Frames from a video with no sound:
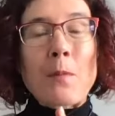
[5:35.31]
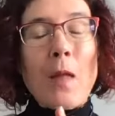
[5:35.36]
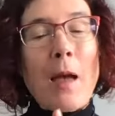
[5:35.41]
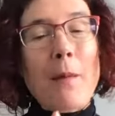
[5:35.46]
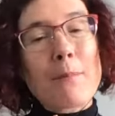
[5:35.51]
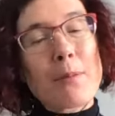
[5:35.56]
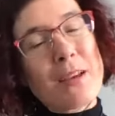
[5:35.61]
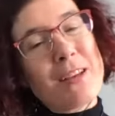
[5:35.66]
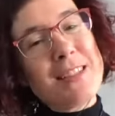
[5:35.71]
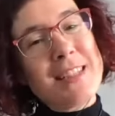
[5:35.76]

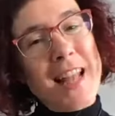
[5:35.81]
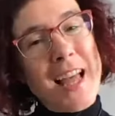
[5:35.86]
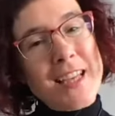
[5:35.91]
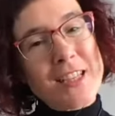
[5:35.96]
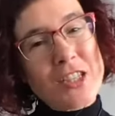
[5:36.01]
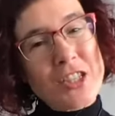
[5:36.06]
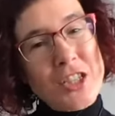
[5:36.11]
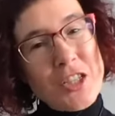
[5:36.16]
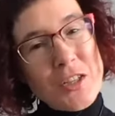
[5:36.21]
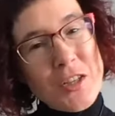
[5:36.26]
And um, because
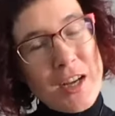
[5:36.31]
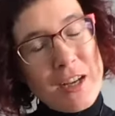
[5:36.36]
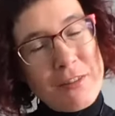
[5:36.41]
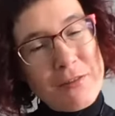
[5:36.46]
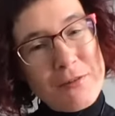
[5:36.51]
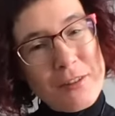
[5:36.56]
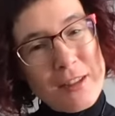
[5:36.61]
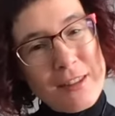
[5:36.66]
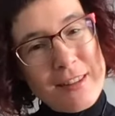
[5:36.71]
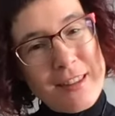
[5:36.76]
last year I
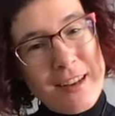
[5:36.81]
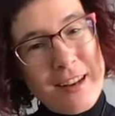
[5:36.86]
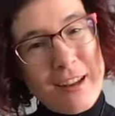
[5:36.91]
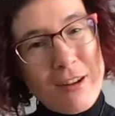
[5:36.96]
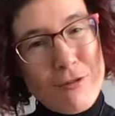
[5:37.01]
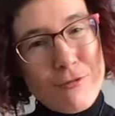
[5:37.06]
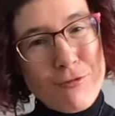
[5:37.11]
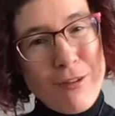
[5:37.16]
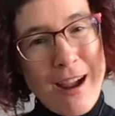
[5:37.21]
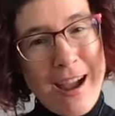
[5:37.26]
felt that I
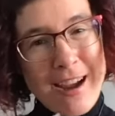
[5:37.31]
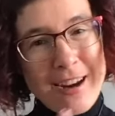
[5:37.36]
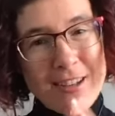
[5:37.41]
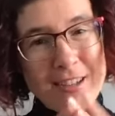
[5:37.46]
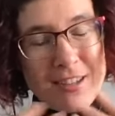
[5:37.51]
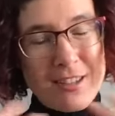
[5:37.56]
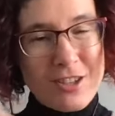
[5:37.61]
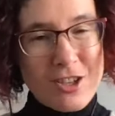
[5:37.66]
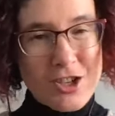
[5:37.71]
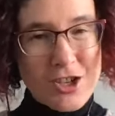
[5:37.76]

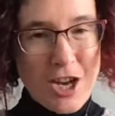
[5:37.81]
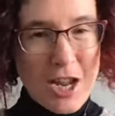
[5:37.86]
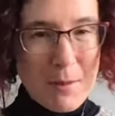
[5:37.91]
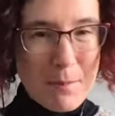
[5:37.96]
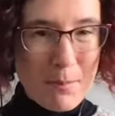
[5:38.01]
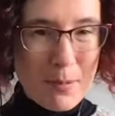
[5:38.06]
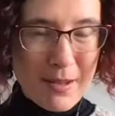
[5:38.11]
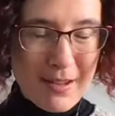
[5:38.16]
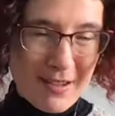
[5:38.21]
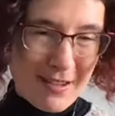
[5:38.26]
cracked the
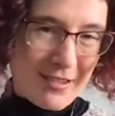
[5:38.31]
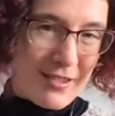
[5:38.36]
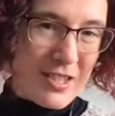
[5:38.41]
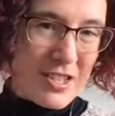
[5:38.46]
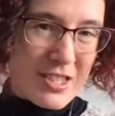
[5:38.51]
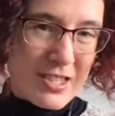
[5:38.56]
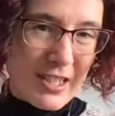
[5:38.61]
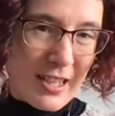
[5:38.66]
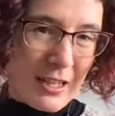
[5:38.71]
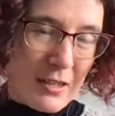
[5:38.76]
shaping on
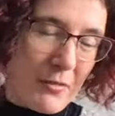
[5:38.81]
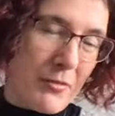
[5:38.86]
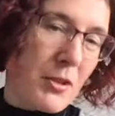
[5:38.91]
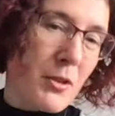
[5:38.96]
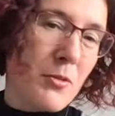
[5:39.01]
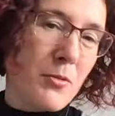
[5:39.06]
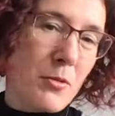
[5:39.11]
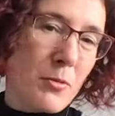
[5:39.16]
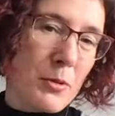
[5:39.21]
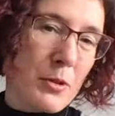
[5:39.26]
this style of
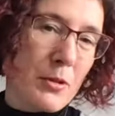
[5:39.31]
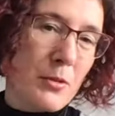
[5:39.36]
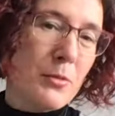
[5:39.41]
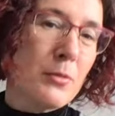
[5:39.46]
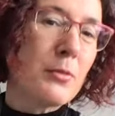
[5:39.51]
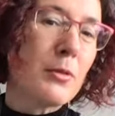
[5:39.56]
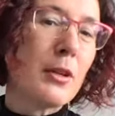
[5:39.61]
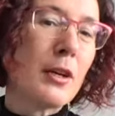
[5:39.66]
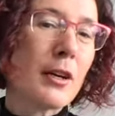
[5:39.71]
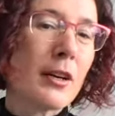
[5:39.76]
yoke with the
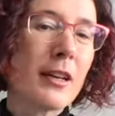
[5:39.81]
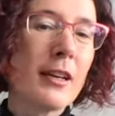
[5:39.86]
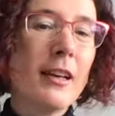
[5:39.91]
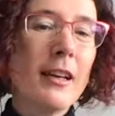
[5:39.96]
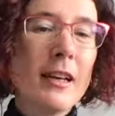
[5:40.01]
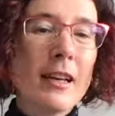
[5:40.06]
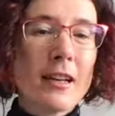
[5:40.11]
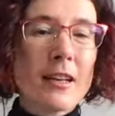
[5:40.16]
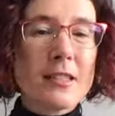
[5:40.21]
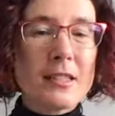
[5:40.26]
ulok
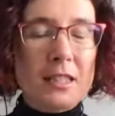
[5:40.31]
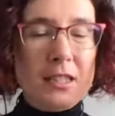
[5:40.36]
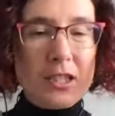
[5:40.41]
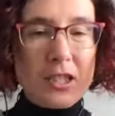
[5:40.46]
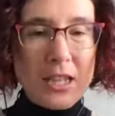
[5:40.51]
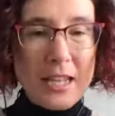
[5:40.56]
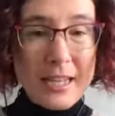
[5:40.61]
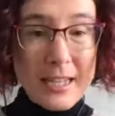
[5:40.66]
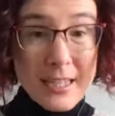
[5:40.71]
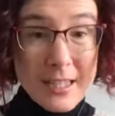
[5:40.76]
because
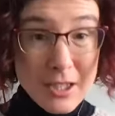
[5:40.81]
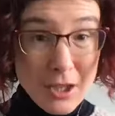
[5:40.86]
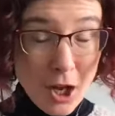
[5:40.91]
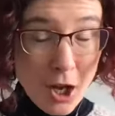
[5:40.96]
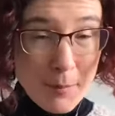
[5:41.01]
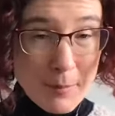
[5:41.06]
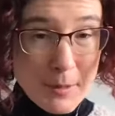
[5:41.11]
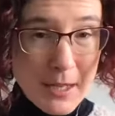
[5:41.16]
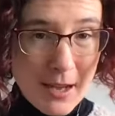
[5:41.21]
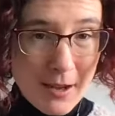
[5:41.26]
it's it is
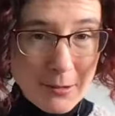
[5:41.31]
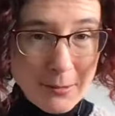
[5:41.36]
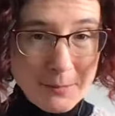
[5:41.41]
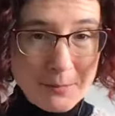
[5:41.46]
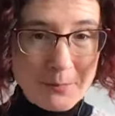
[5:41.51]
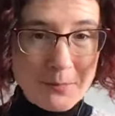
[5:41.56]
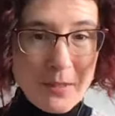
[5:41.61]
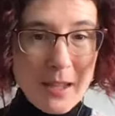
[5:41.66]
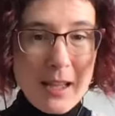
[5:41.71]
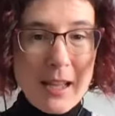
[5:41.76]
top
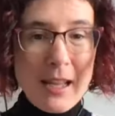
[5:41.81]
down.